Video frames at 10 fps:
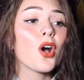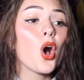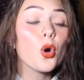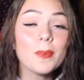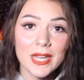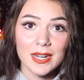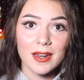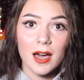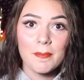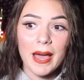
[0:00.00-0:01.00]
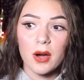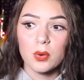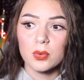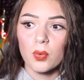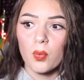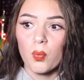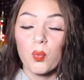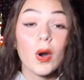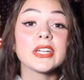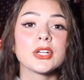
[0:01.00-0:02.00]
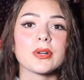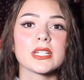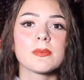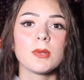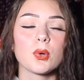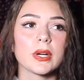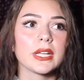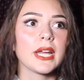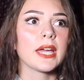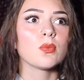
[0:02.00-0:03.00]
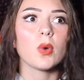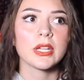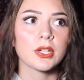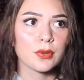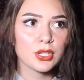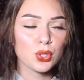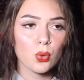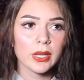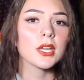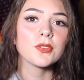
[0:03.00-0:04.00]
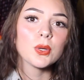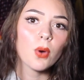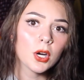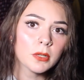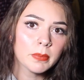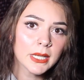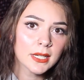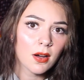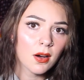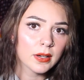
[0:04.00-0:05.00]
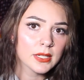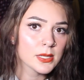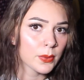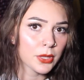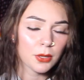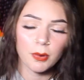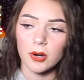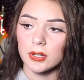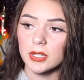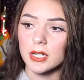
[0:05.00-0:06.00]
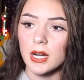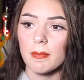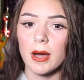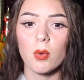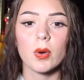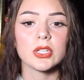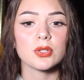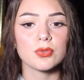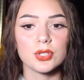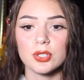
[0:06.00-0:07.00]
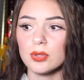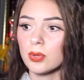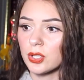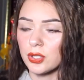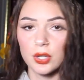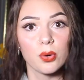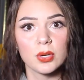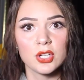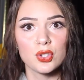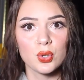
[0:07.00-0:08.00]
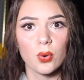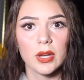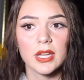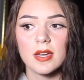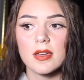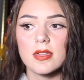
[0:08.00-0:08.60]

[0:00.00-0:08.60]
open about what you're exploring and what you're enjoying. If you aren't being honest with your partner about what you do or don't enjoy,